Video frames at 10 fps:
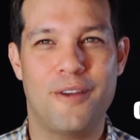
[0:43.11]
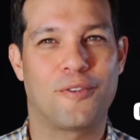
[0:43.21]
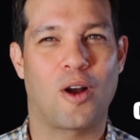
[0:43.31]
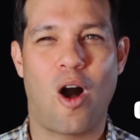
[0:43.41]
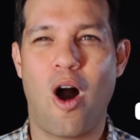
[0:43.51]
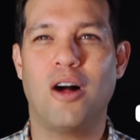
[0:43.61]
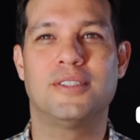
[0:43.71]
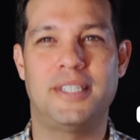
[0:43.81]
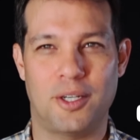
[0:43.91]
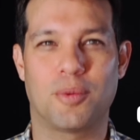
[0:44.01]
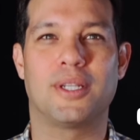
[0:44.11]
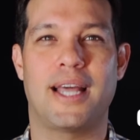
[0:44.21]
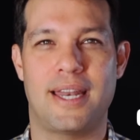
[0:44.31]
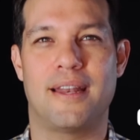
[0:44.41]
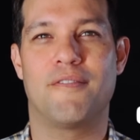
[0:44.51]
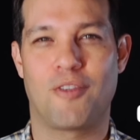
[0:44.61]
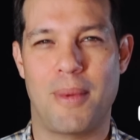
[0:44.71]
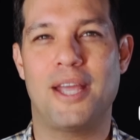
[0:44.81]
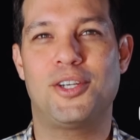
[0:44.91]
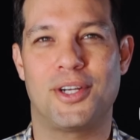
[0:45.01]
for all deal-related
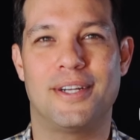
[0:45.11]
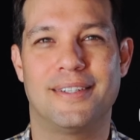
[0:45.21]
information.